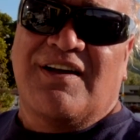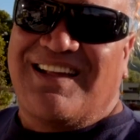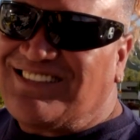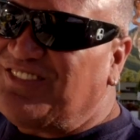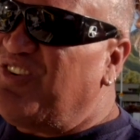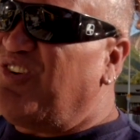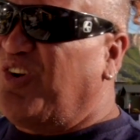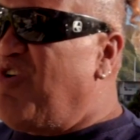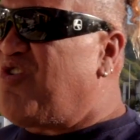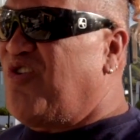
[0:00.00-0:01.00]
It's so
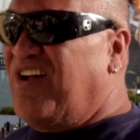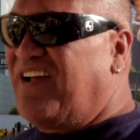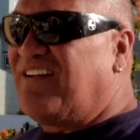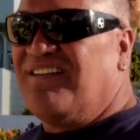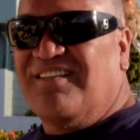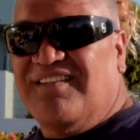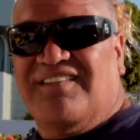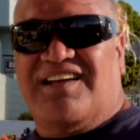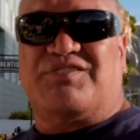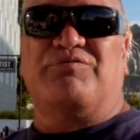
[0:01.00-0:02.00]
local, like,
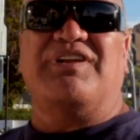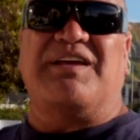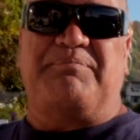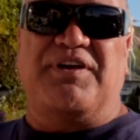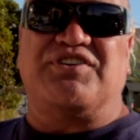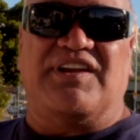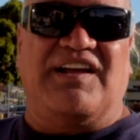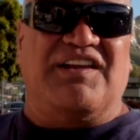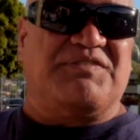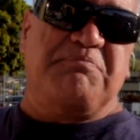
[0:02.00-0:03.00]
that's really pidgin English,